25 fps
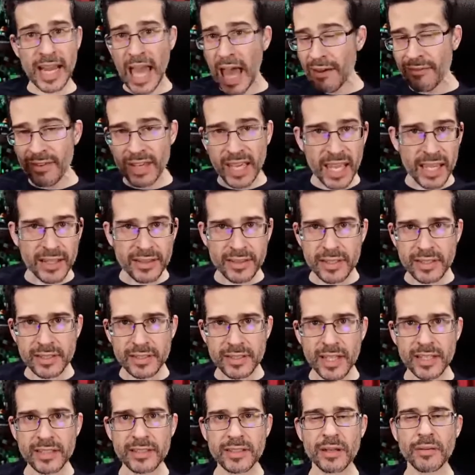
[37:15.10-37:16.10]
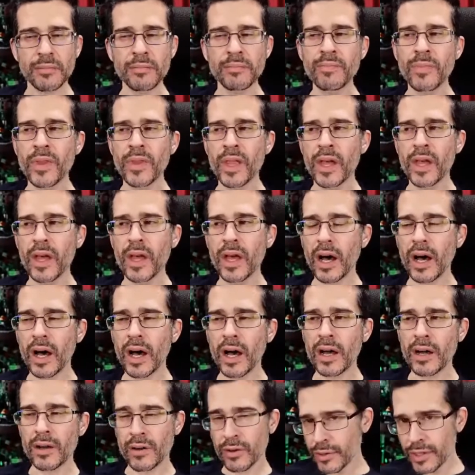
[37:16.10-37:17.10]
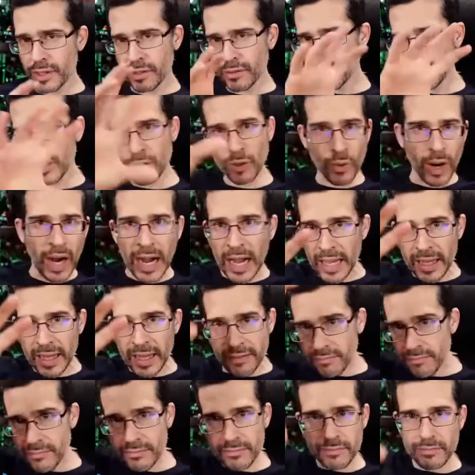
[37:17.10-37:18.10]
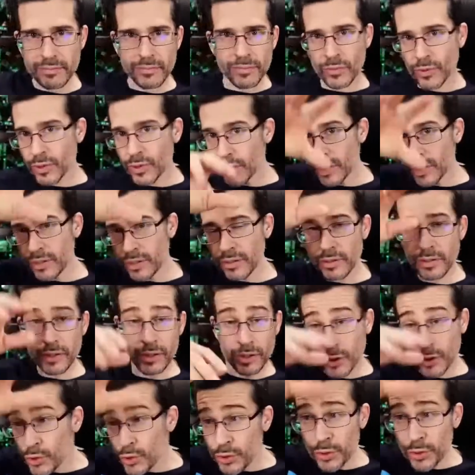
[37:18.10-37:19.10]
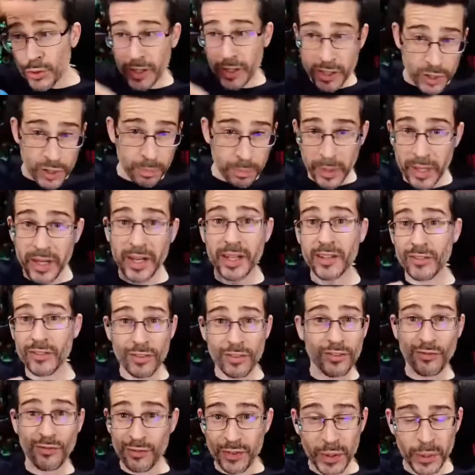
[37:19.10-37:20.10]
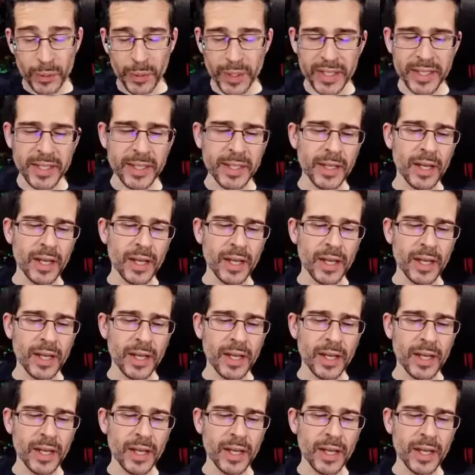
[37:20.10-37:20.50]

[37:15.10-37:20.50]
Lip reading: To navigate the system or the UI. The user experience is fluid.